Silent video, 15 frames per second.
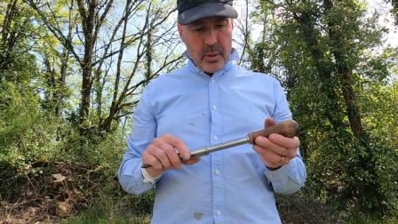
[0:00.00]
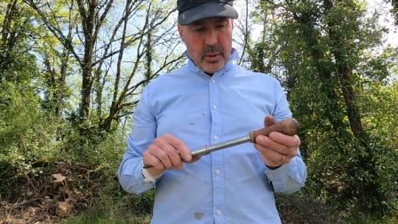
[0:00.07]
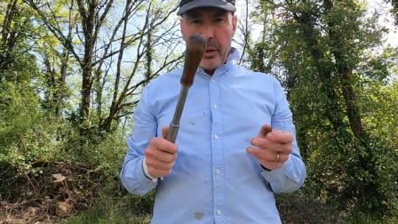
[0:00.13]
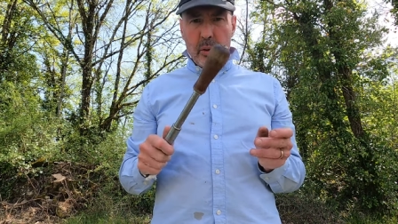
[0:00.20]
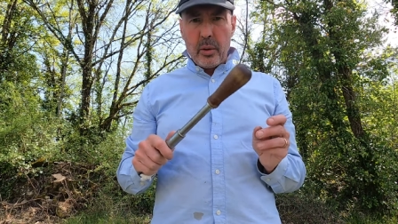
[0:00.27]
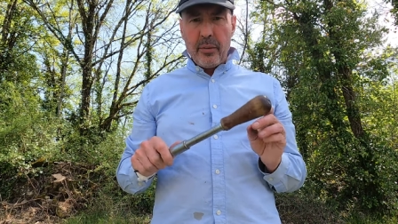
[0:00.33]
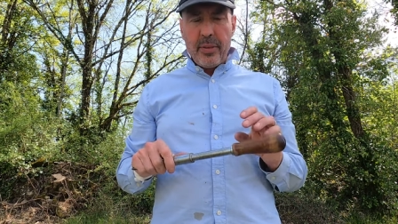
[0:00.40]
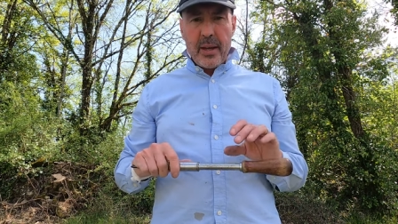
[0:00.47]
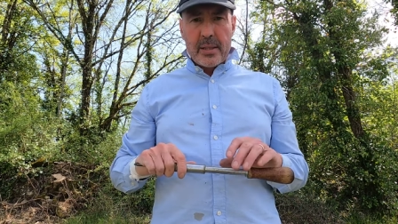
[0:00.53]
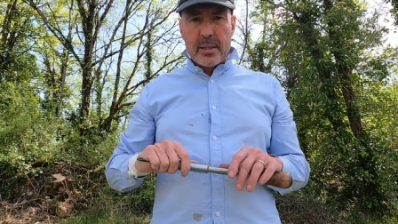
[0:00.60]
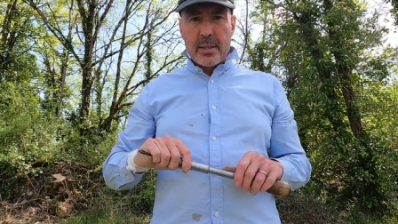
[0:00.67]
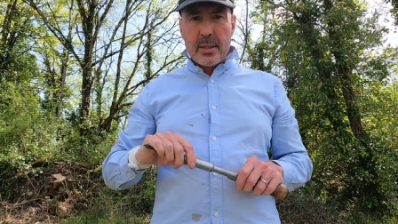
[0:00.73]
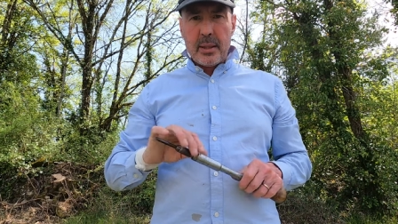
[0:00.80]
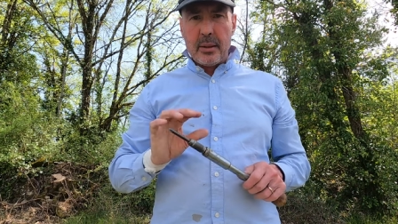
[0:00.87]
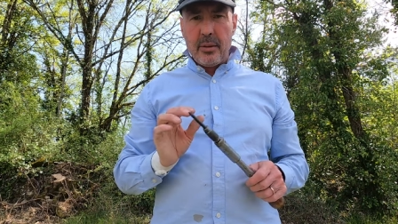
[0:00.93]
I don't know if that's
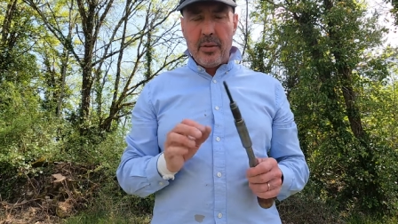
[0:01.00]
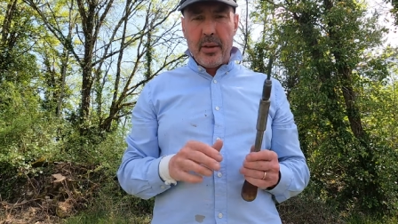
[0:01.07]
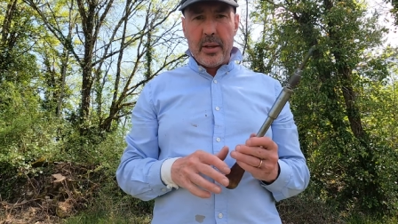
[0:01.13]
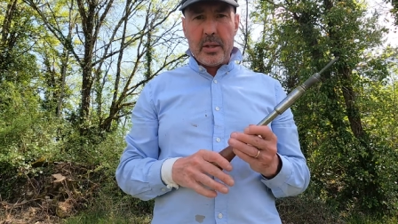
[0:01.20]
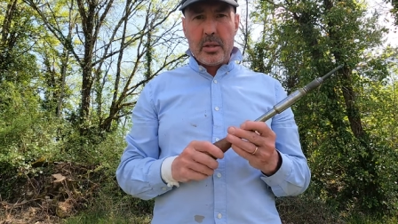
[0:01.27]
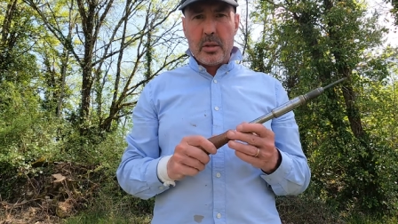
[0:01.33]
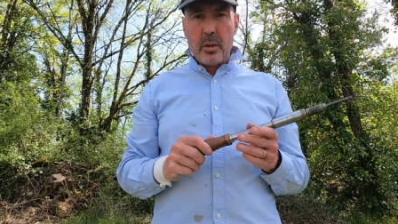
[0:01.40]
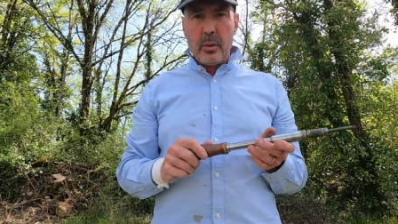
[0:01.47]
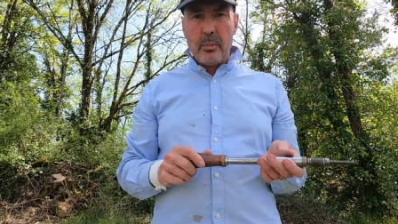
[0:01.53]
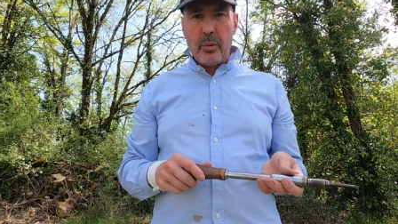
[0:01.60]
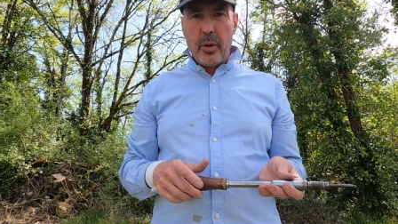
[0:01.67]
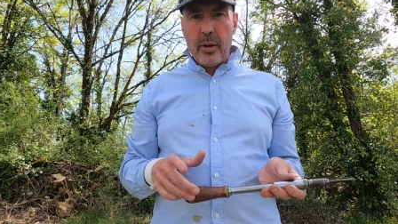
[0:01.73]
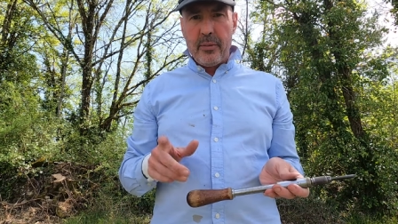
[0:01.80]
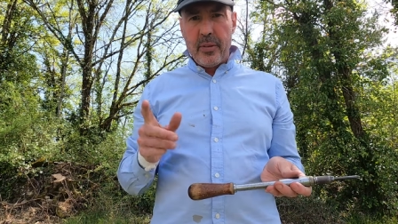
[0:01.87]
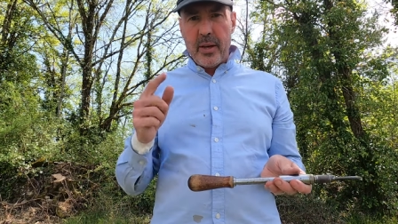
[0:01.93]
still a thing, tool
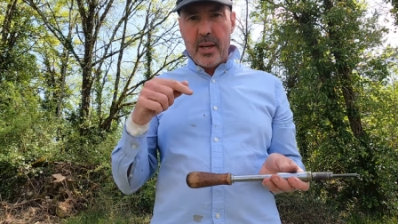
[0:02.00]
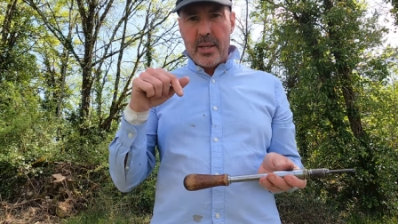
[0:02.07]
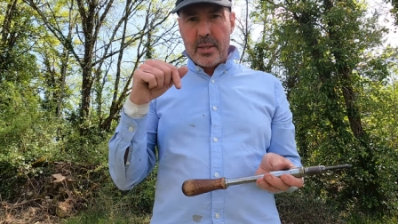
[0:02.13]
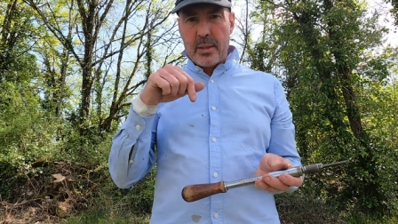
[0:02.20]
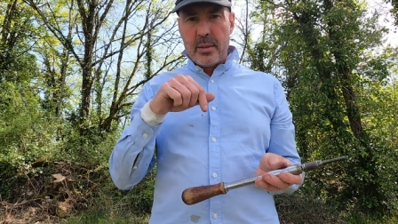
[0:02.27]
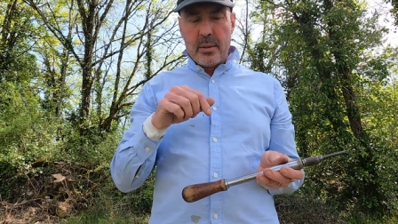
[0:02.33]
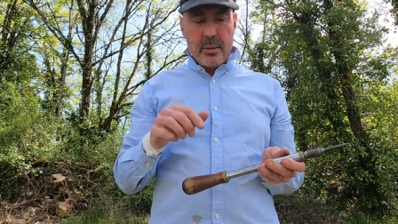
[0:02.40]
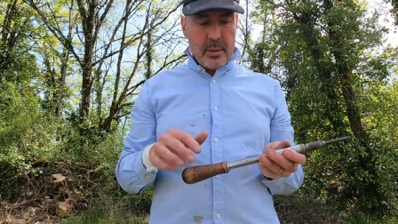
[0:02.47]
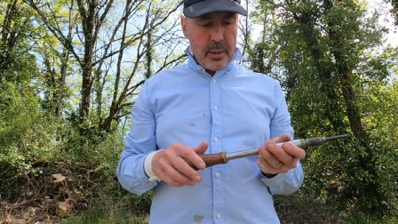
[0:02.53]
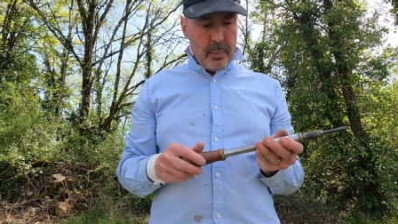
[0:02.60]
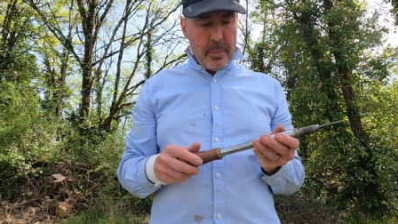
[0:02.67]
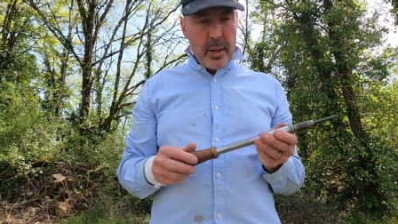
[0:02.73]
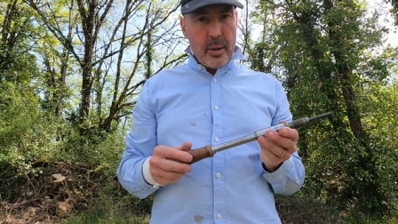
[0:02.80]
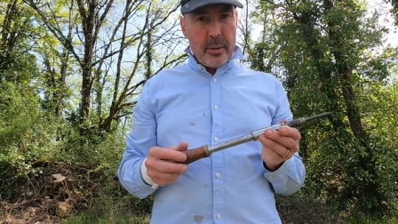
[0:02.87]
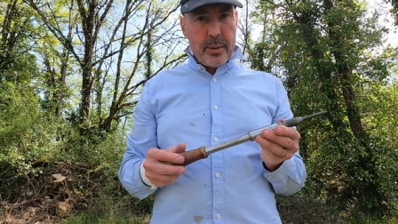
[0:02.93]
money. If it is,
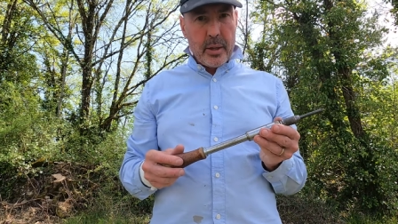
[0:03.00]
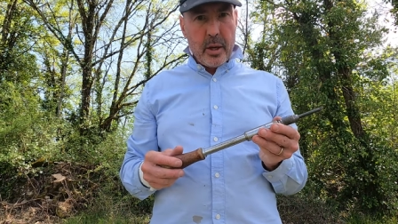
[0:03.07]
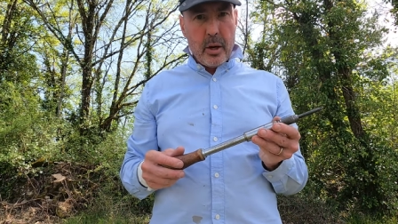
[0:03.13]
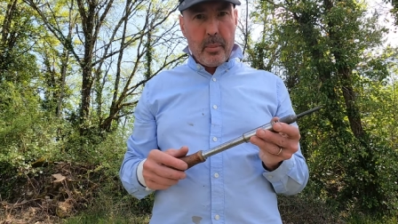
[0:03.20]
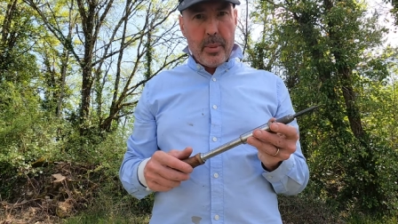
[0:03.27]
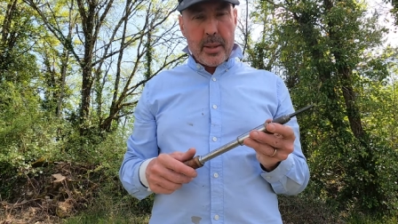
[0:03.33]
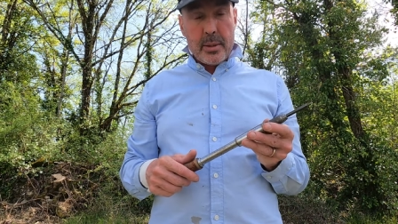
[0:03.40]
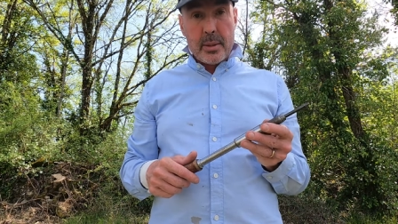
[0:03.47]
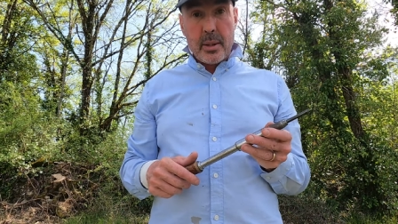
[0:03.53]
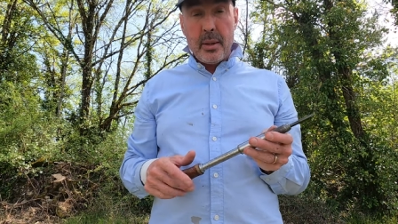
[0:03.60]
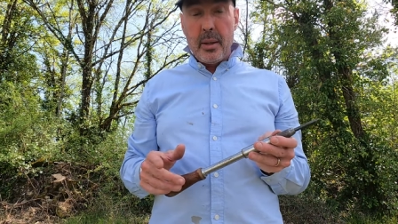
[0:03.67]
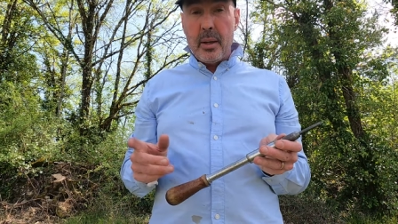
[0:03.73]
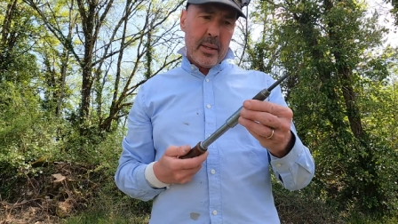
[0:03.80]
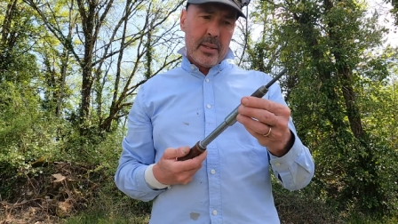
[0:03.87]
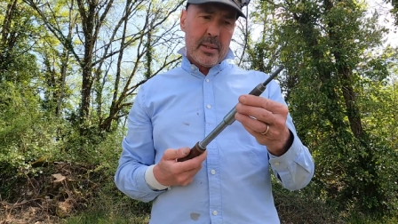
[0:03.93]
let me know in the comments.
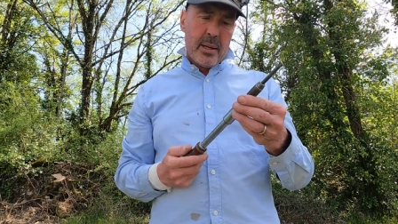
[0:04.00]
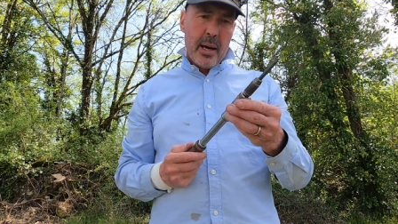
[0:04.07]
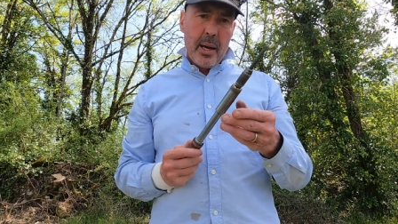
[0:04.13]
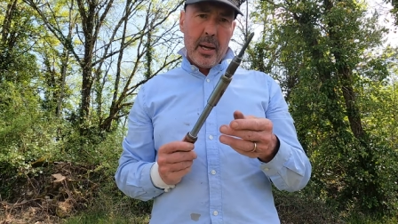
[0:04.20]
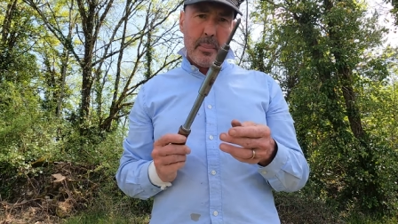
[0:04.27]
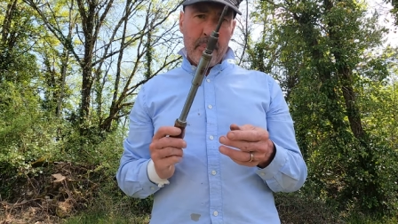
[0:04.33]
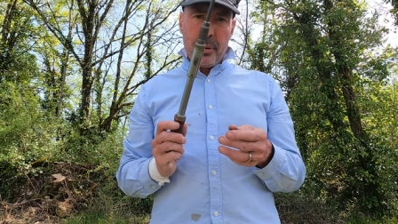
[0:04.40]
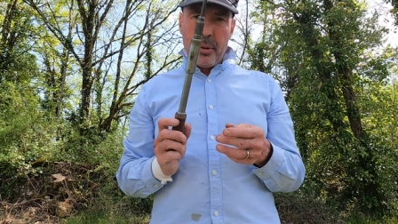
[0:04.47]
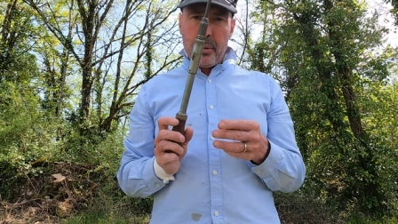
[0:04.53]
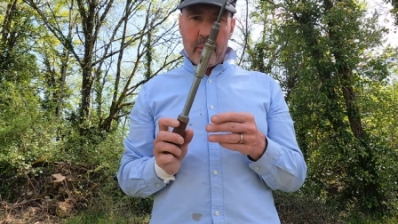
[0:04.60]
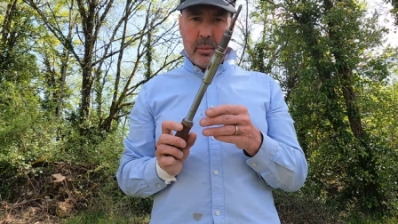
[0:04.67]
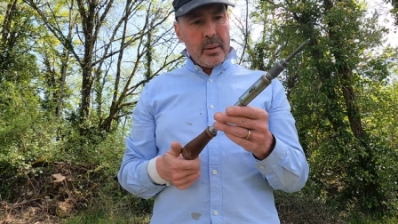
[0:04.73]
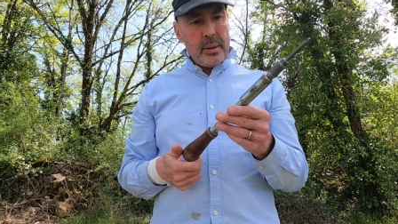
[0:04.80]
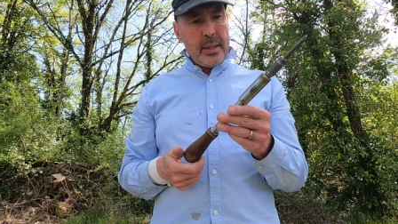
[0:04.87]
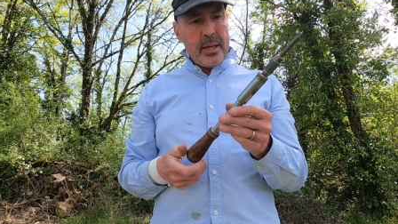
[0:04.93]
This, I put
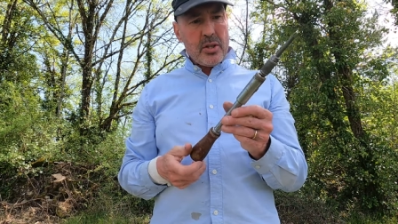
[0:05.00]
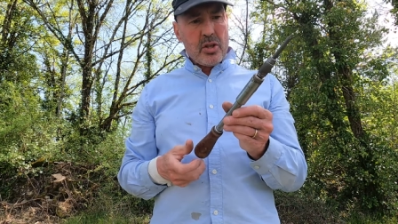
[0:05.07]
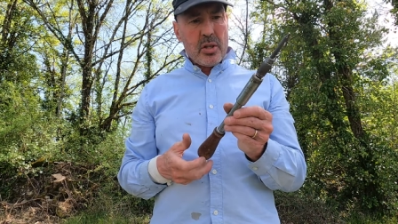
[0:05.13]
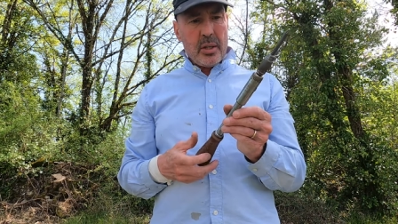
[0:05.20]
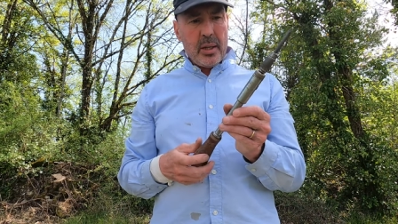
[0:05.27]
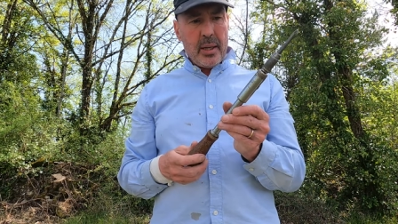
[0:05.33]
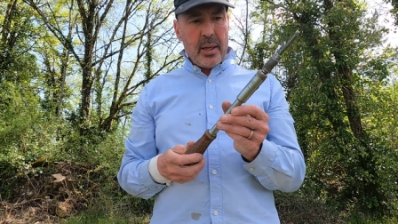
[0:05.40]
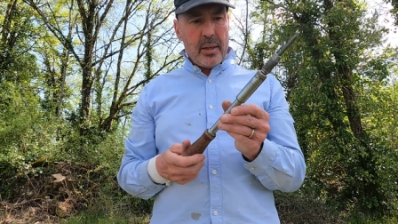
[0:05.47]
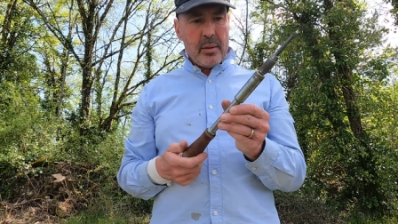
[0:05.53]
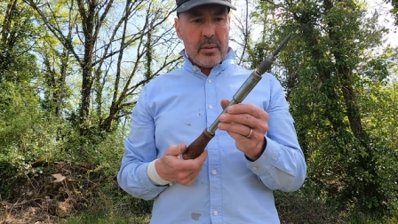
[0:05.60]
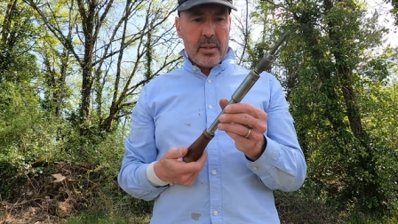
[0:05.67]
literally